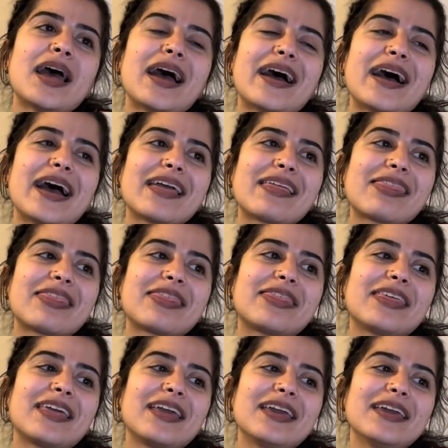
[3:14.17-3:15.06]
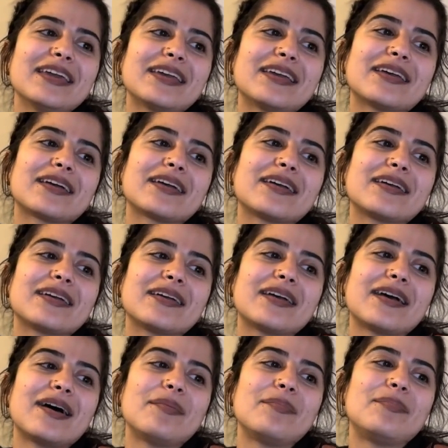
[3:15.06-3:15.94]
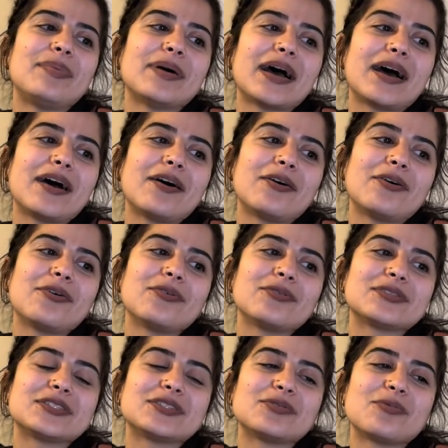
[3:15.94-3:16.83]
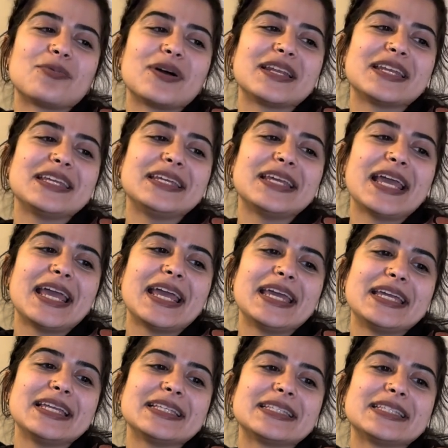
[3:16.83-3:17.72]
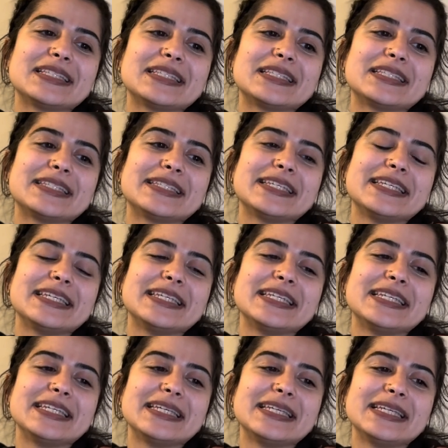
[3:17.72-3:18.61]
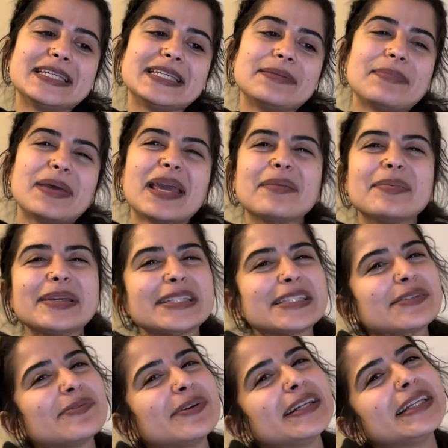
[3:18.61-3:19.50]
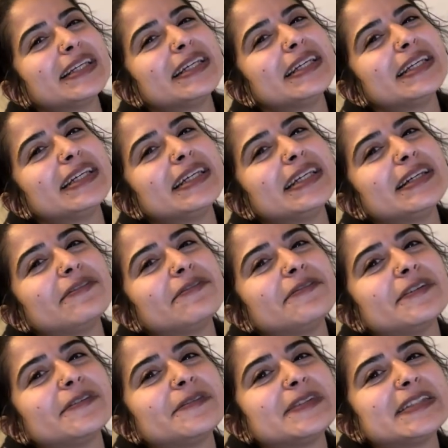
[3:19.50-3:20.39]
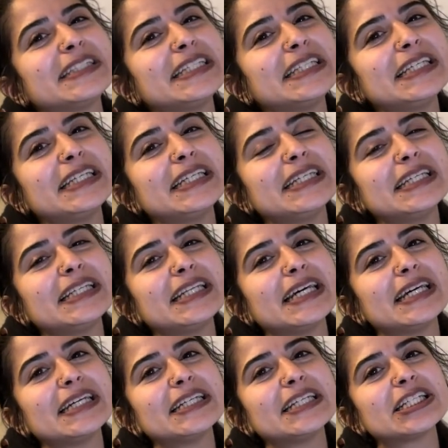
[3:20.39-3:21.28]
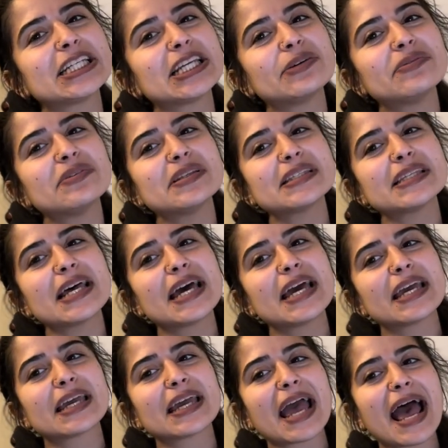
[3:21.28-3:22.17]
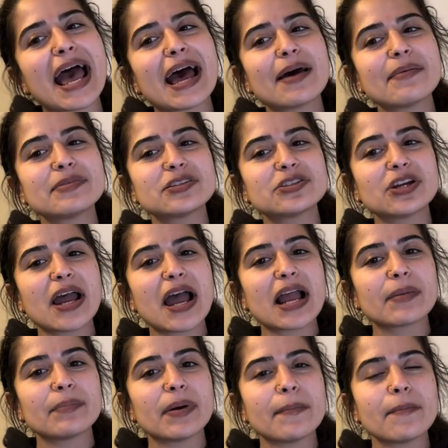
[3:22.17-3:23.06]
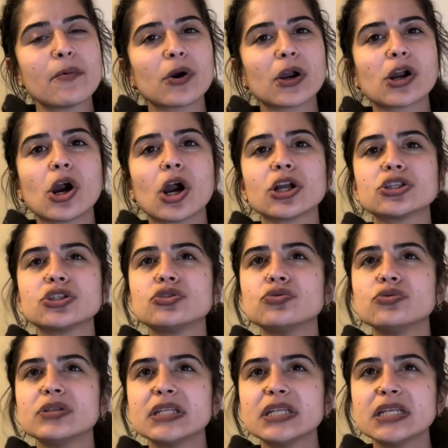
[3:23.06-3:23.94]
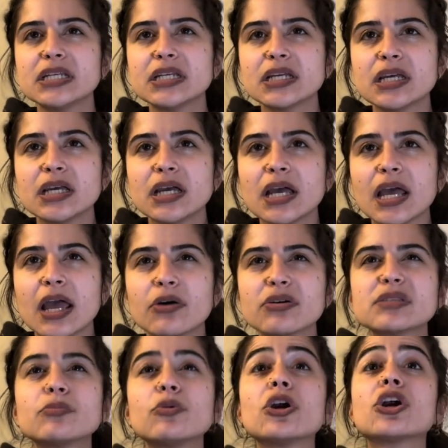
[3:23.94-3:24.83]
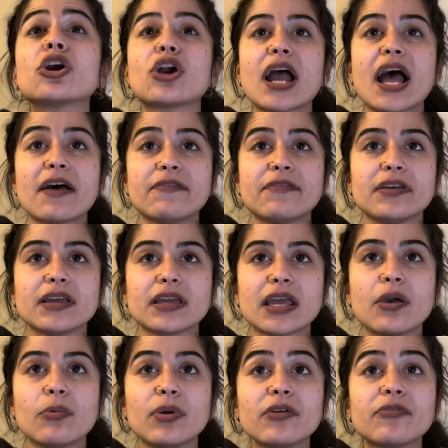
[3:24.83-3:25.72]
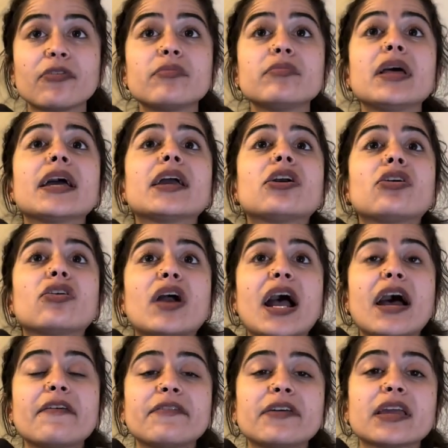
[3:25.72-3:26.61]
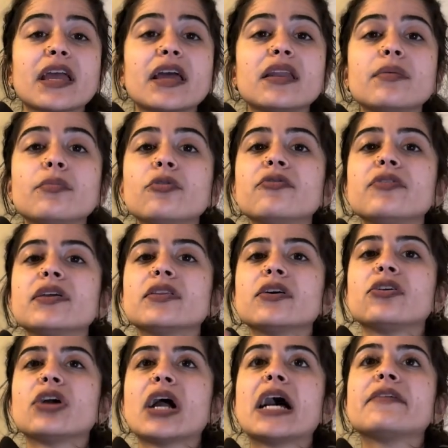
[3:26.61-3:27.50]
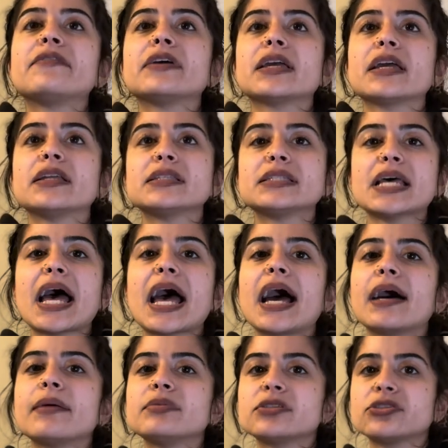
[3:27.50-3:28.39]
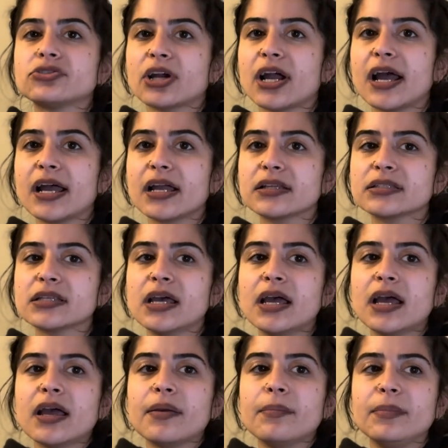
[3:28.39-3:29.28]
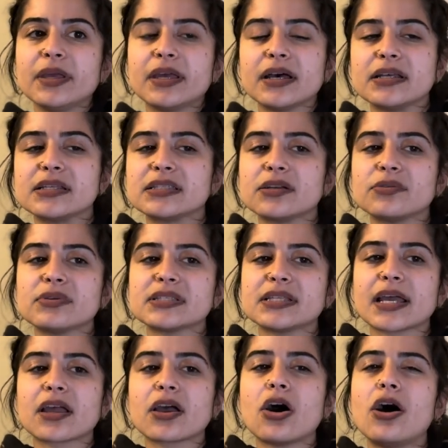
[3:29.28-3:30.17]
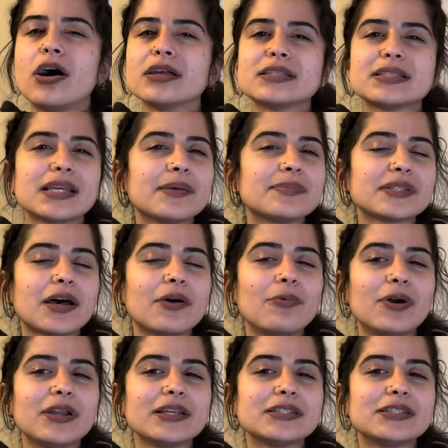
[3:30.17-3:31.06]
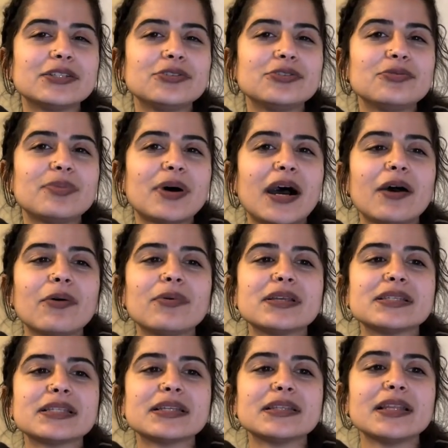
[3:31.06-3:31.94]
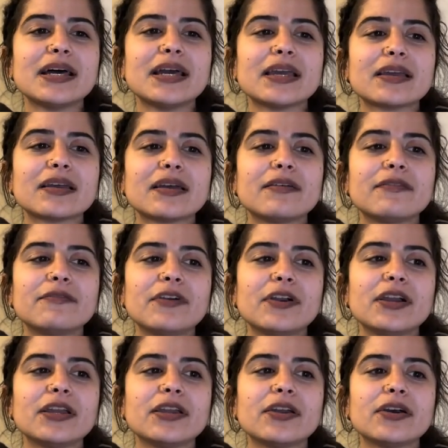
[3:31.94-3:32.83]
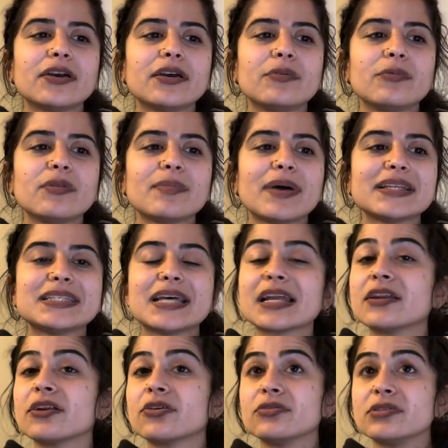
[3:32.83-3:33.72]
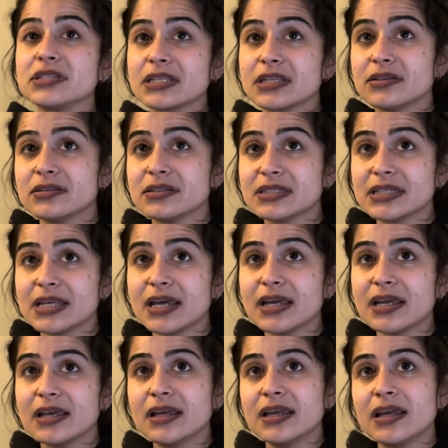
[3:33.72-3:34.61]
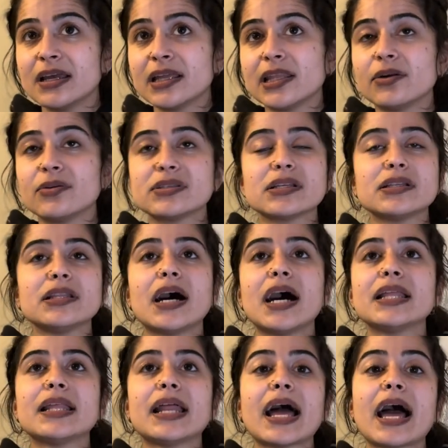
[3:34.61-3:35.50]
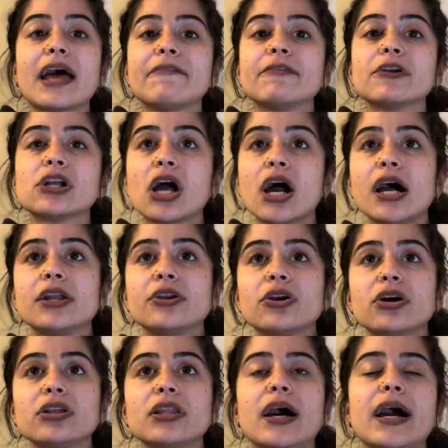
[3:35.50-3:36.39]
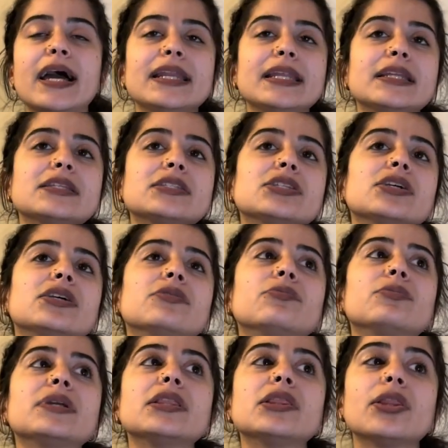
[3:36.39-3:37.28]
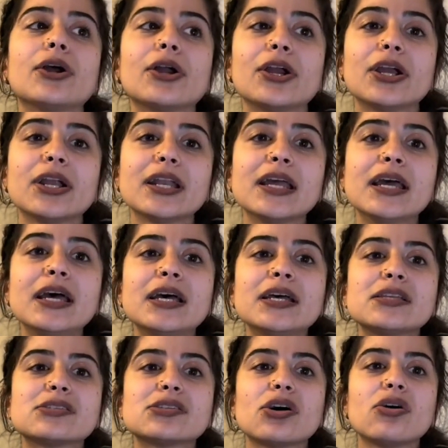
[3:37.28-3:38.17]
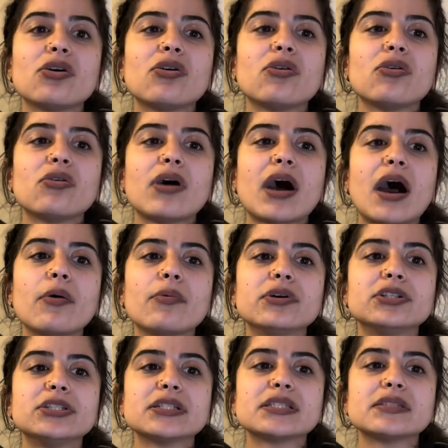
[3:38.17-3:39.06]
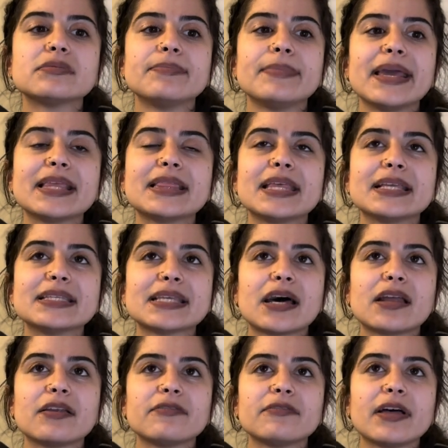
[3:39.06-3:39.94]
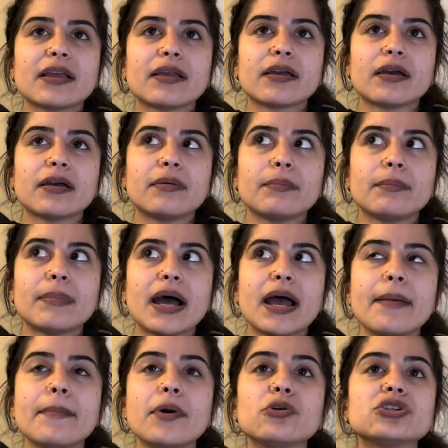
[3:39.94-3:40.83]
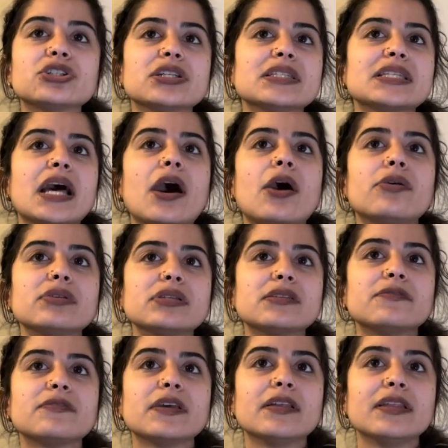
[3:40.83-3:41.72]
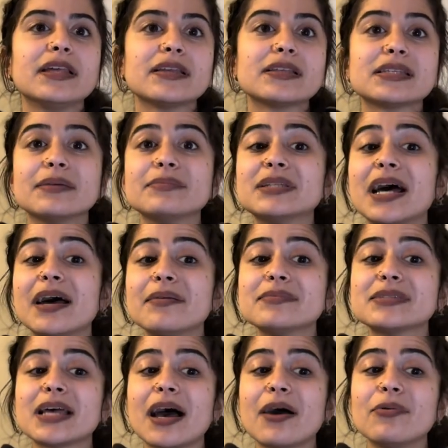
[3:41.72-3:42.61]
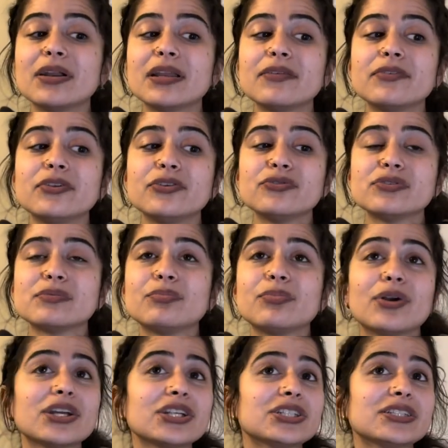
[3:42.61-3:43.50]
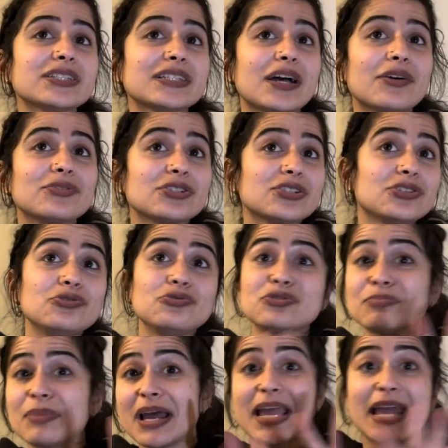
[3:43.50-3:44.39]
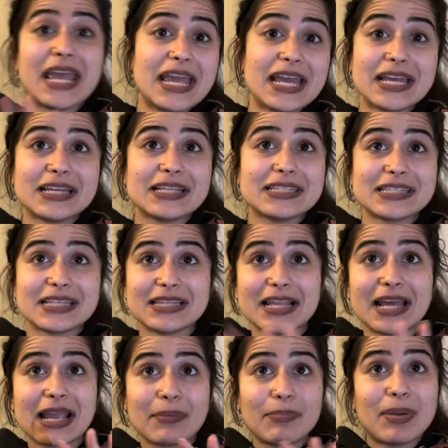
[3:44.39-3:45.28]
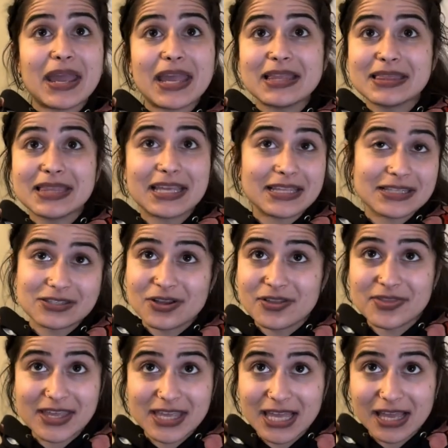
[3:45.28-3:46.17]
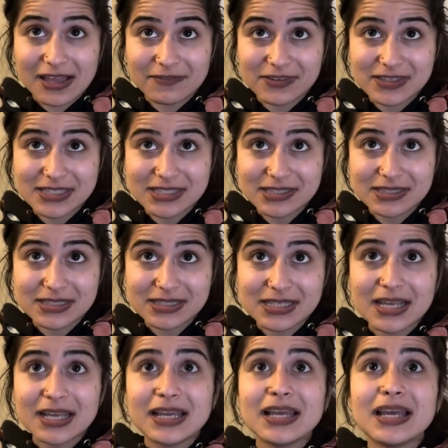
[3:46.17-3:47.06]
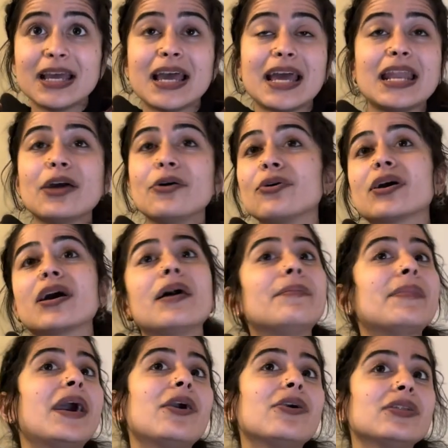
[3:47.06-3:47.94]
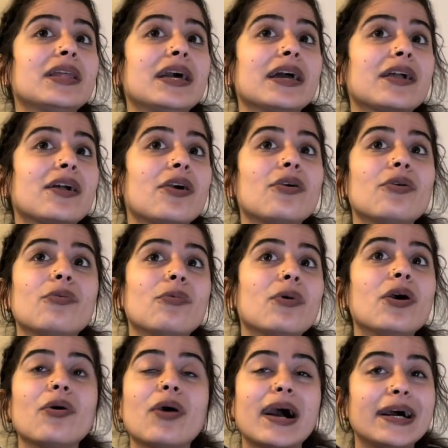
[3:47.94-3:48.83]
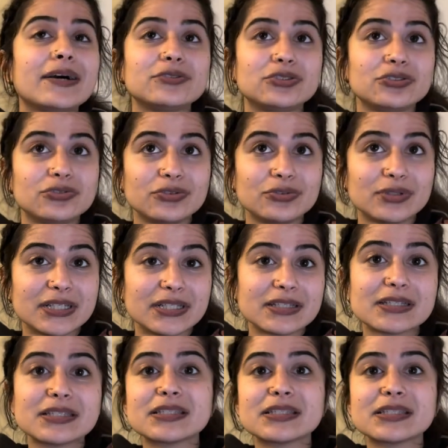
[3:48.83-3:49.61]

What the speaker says: I think about 2018, maybe 2015-ish. It was like abstract, but more cartoony. It was more graphic. It went from like graphic into moving the graphic into abstract, because there was like concepts I wanted to do, but I wasn't like very good with my technical skills yet. There was a lot that I had forgotten or a lot I needed to relearn. So I would just make things out of like my emotions, how I was feeling. Sometimes I wouldn't even use brushes. I would just use my hands and like paint things on the canvases. Okay. And it would come out like, oh, whoa, how'd you do this?